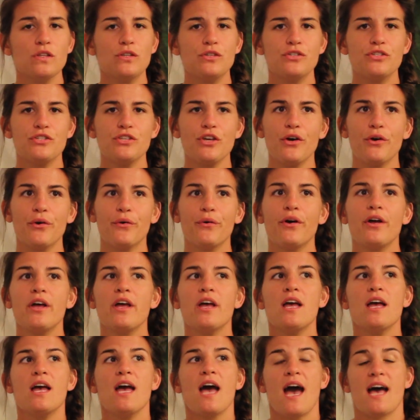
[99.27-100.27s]
So
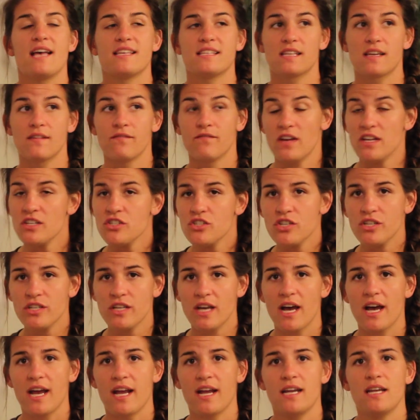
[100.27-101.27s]
as a convention
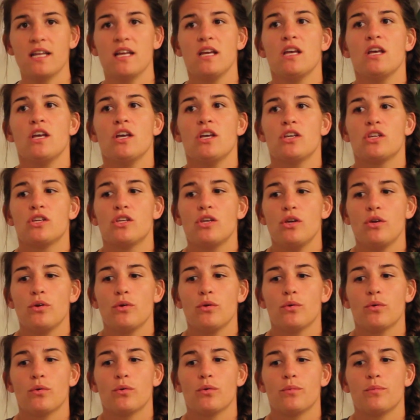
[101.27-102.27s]
guide,
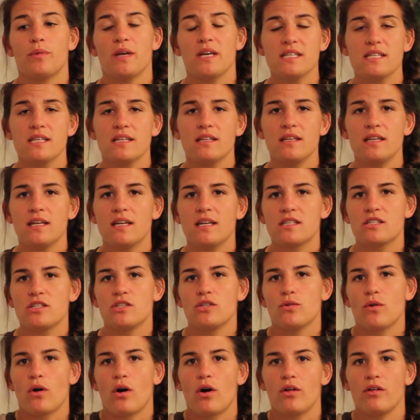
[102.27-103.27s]
you basically get to
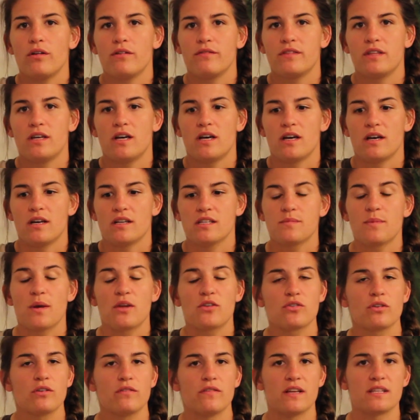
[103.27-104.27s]
do all of the
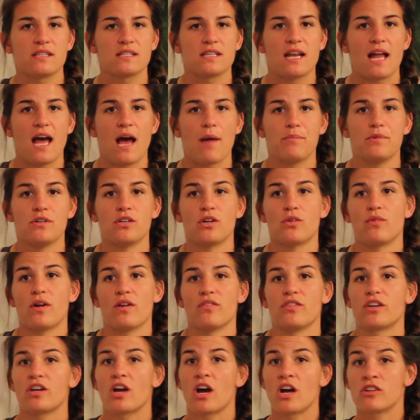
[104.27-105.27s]
special events that happen around
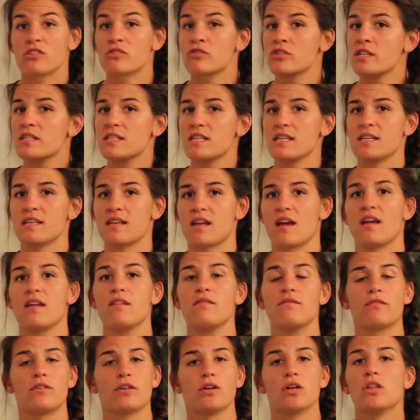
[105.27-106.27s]
the countries at night
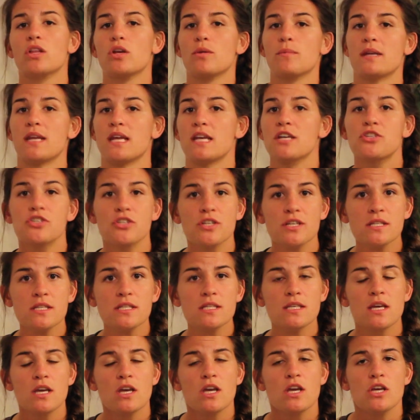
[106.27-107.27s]
for
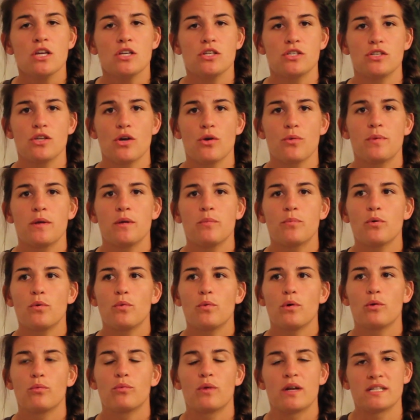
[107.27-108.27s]
illuminations. So people
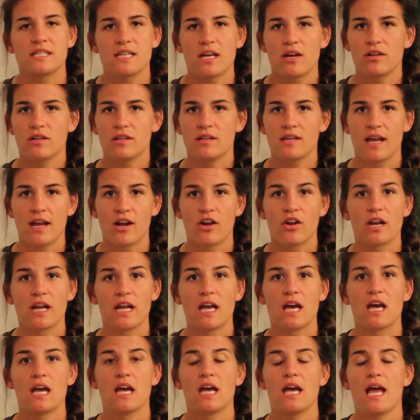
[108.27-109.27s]
will rent out an
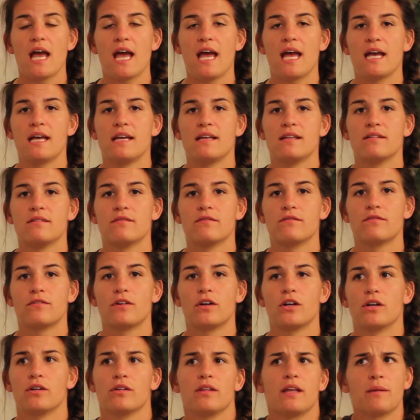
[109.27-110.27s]
area and
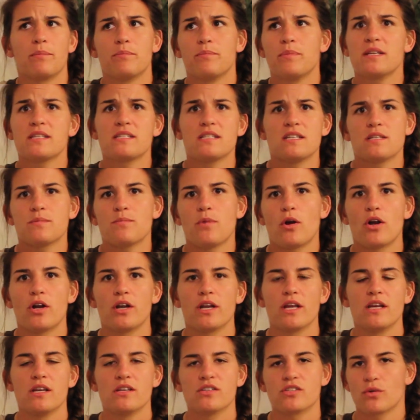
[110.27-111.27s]
for like business
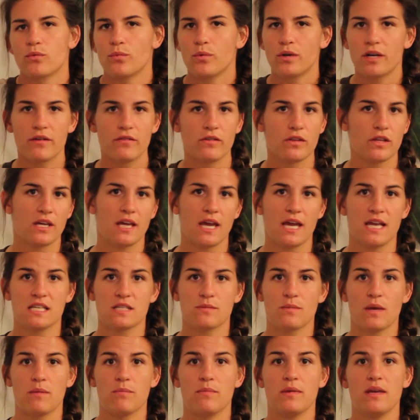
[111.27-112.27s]
parties or whatever the case
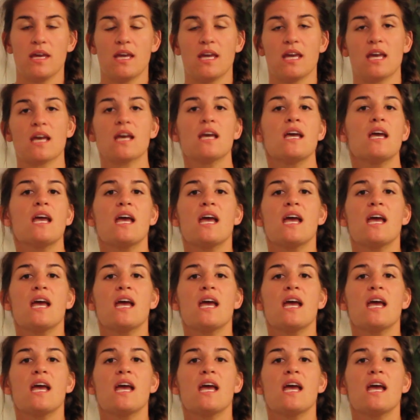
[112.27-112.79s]
may be,